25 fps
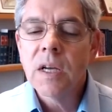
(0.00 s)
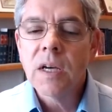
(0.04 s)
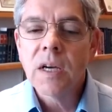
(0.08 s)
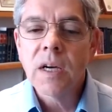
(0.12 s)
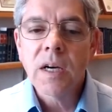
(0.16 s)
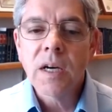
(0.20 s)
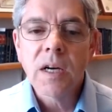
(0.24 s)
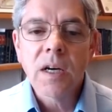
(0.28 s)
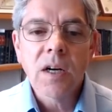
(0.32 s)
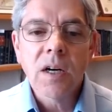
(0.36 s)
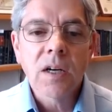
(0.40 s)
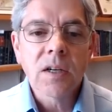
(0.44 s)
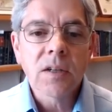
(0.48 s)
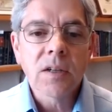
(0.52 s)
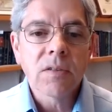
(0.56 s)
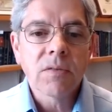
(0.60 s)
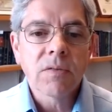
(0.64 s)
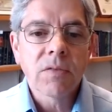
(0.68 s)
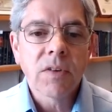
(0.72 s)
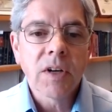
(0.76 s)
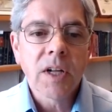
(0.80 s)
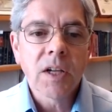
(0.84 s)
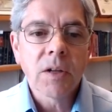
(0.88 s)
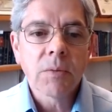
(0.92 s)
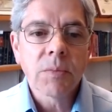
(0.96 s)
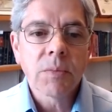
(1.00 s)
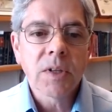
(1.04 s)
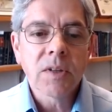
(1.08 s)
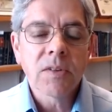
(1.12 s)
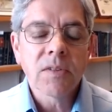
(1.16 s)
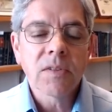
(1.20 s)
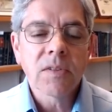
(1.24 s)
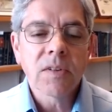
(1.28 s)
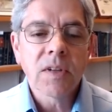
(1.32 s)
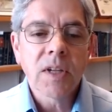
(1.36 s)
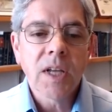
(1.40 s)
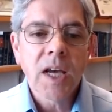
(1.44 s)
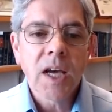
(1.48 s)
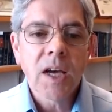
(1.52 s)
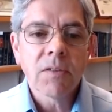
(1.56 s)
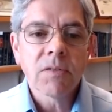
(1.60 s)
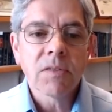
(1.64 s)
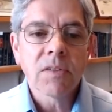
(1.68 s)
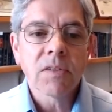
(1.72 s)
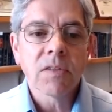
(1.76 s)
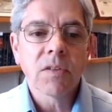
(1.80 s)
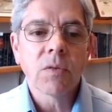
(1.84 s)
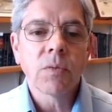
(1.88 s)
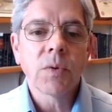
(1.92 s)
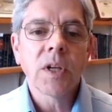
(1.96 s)
our development staff.
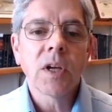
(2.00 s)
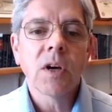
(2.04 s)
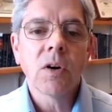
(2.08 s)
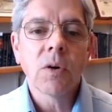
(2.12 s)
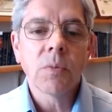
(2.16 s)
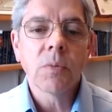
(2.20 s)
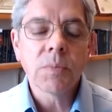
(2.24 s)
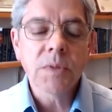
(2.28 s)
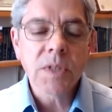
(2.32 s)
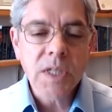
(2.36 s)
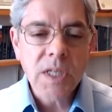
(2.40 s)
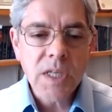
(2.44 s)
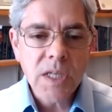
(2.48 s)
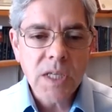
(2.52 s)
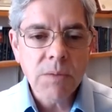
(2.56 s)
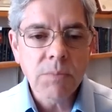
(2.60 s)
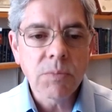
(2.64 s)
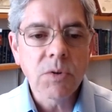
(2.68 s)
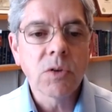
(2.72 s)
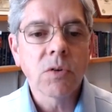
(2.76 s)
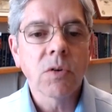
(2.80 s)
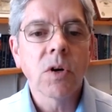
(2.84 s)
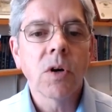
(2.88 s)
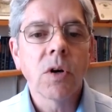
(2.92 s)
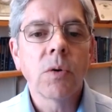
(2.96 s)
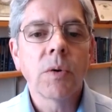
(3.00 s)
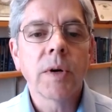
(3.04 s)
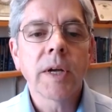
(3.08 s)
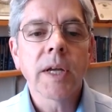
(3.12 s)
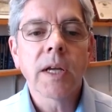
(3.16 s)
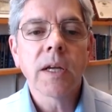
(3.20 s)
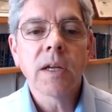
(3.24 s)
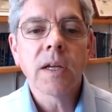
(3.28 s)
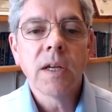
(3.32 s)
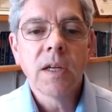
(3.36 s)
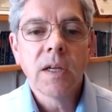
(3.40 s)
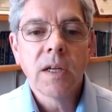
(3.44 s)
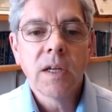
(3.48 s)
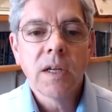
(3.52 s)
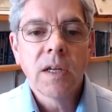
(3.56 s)
So we hope to keep growing